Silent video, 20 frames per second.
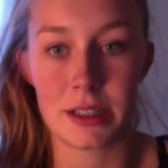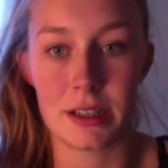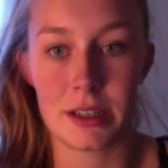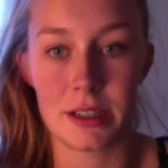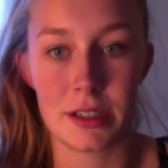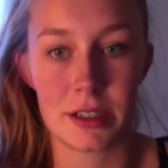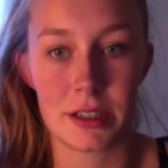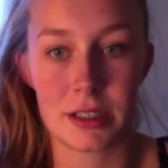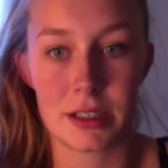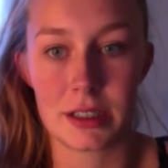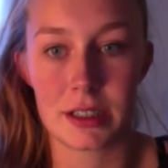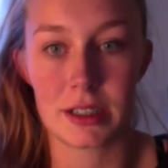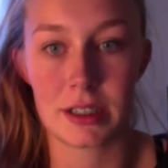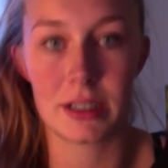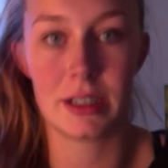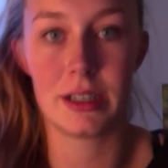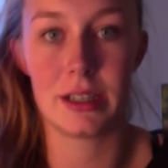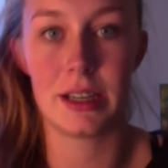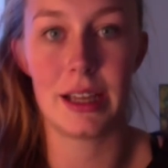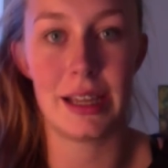just
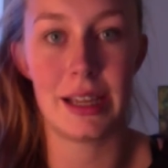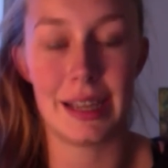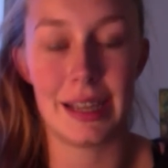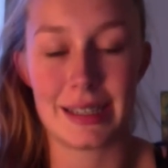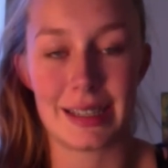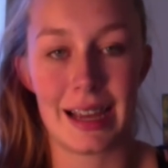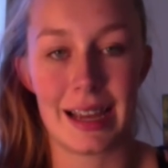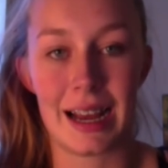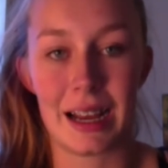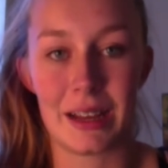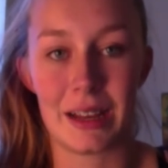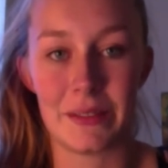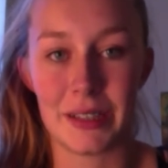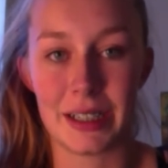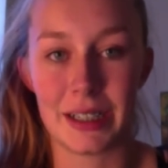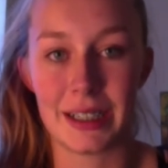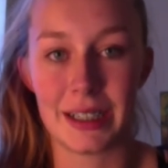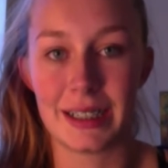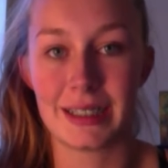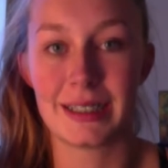as I love
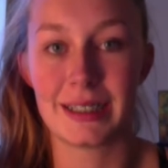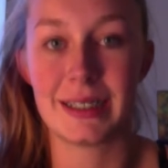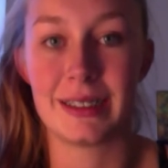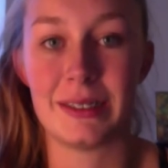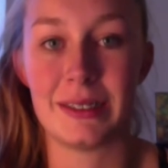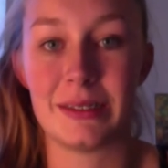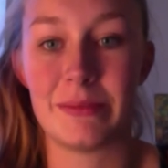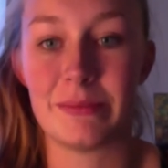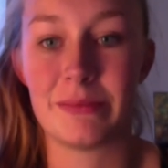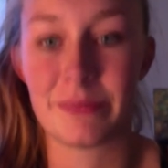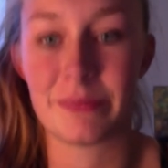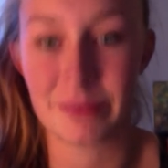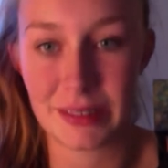it. So